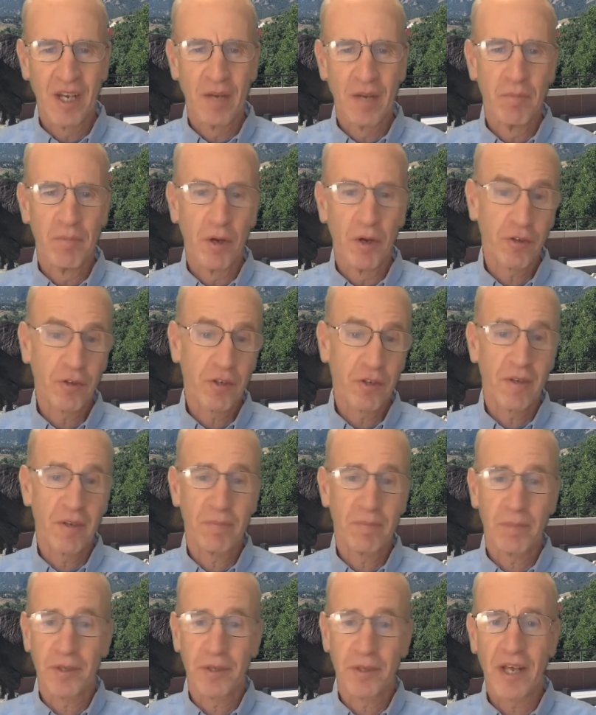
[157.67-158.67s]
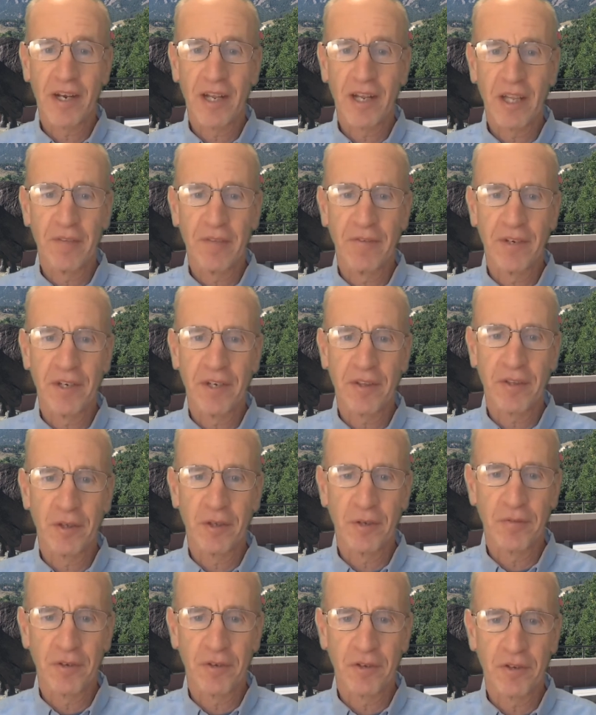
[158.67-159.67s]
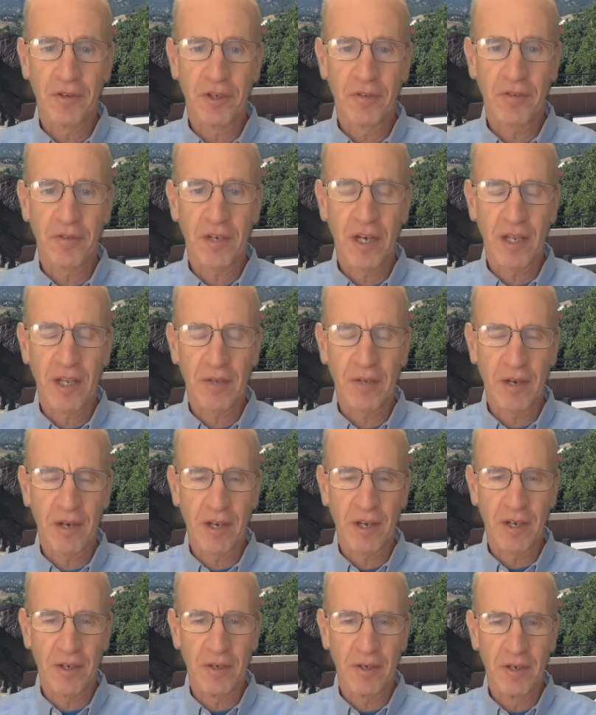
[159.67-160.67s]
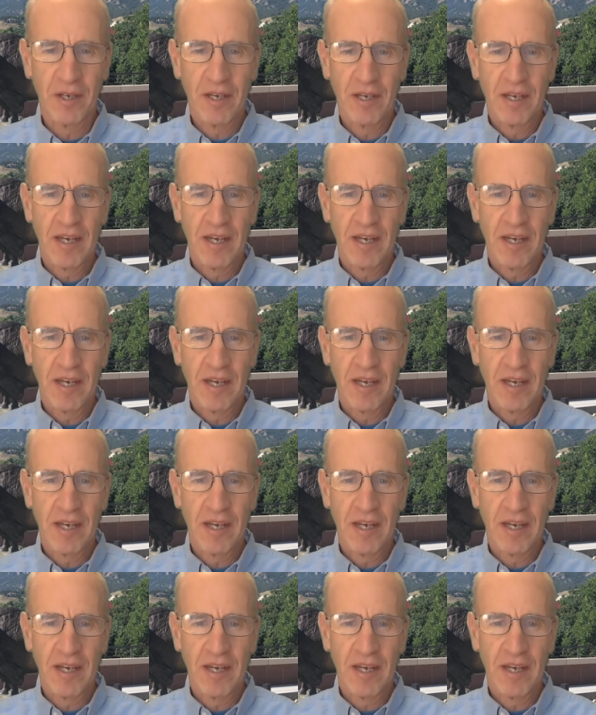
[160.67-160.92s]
most of it, but not all of it, at the University of Colorado,